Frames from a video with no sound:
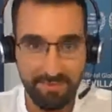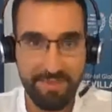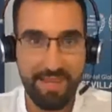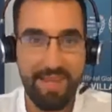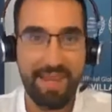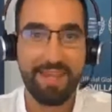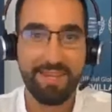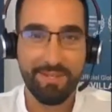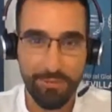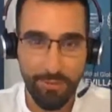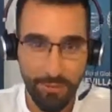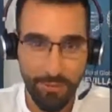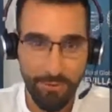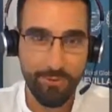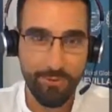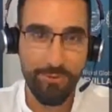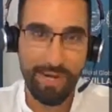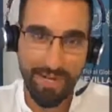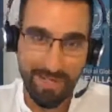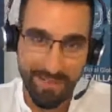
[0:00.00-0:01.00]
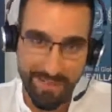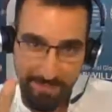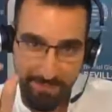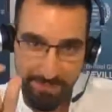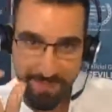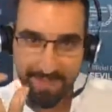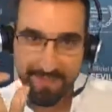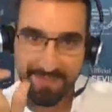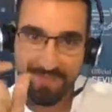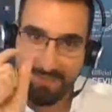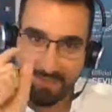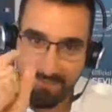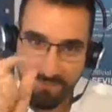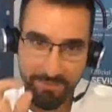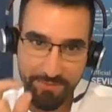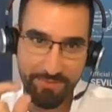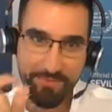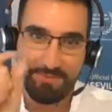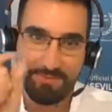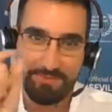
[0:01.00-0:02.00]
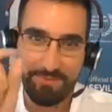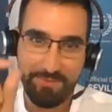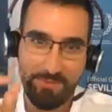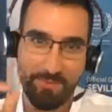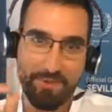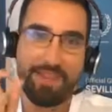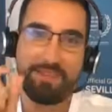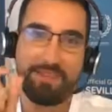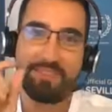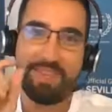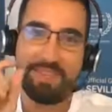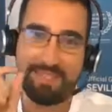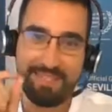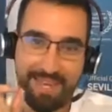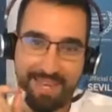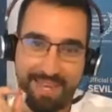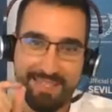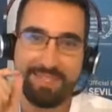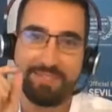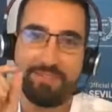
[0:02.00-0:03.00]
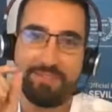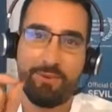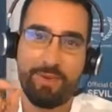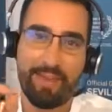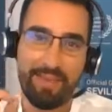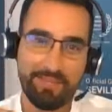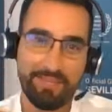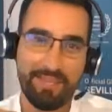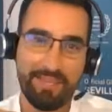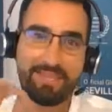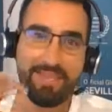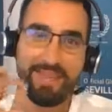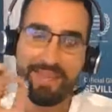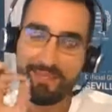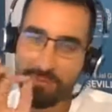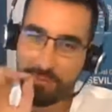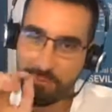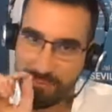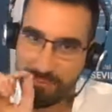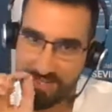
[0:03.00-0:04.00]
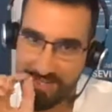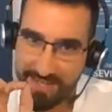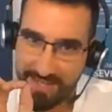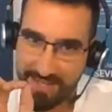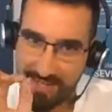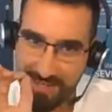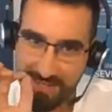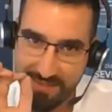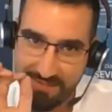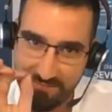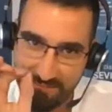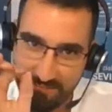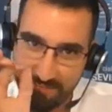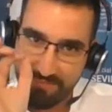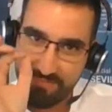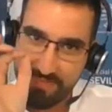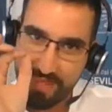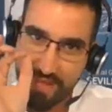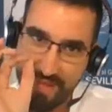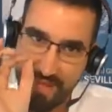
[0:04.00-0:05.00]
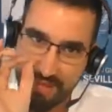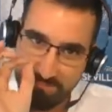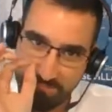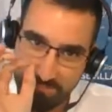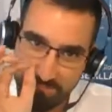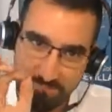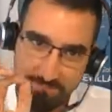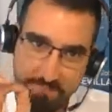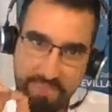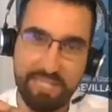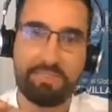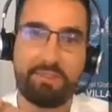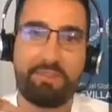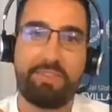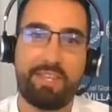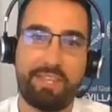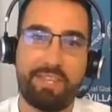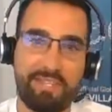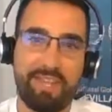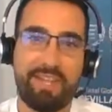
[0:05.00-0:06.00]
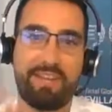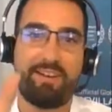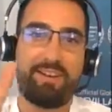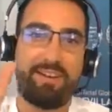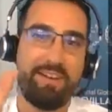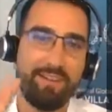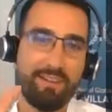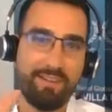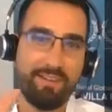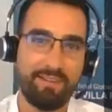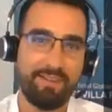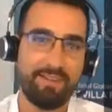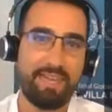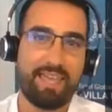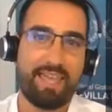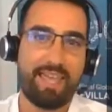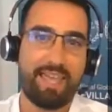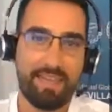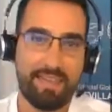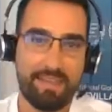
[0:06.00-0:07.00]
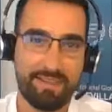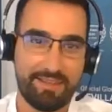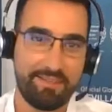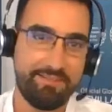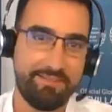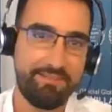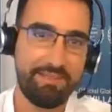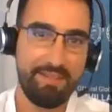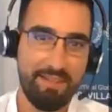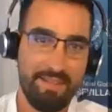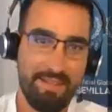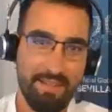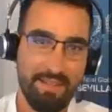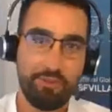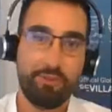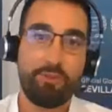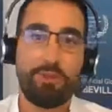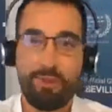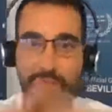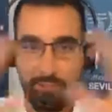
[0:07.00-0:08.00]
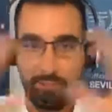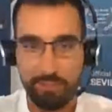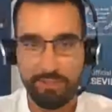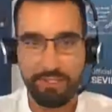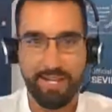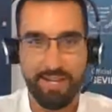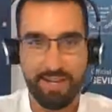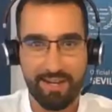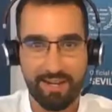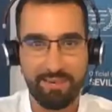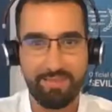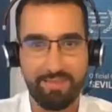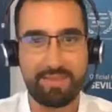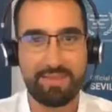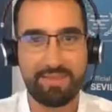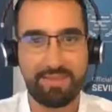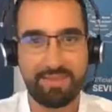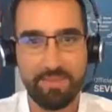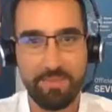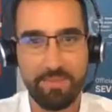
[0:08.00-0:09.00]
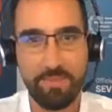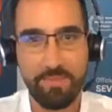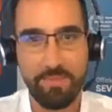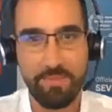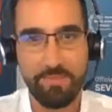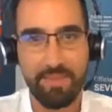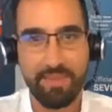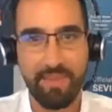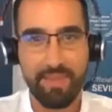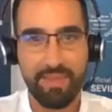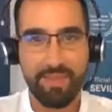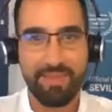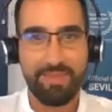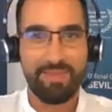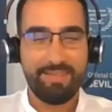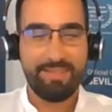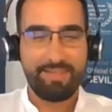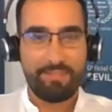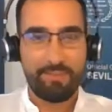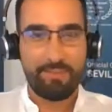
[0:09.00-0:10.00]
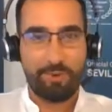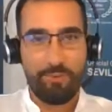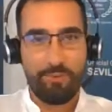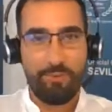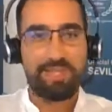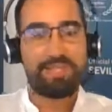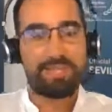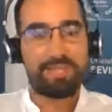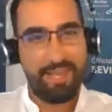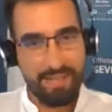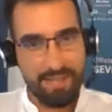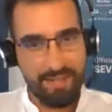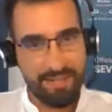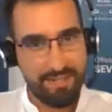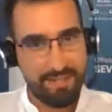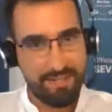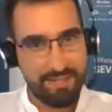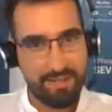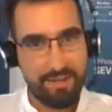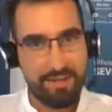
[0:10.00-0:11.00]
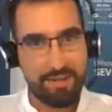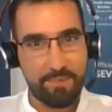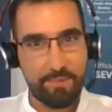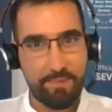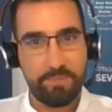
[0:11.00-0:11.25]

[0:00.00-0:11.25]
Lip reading: I show you a little bit. You have the chance to see a piece of the cherry in the cake. Not the full cherry, but so it's there.